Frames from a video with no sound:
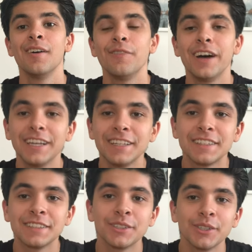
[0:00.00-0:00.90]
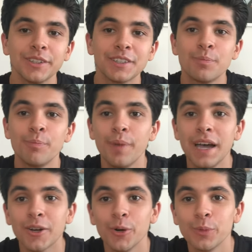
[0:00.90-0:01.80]
finance intern is
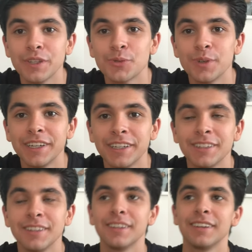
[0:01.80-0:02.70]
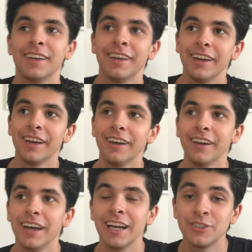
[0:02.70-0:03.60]
back home in Sweden
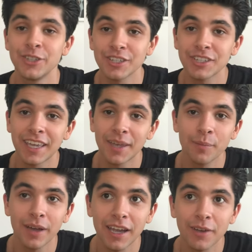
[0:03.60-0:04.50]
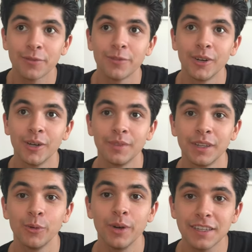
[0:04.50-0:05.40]
uh, I just came back from the
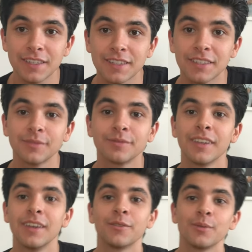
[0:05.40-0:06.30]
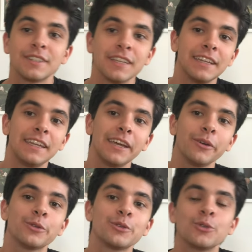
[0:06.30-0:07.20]
US, from San Diego
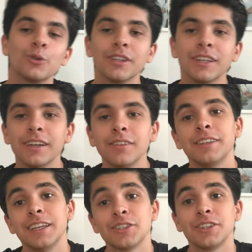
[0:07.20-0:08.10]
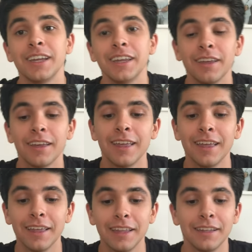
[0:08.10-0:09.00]
to Solna yesterday,
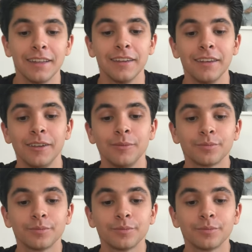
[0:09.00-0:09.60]
and uh,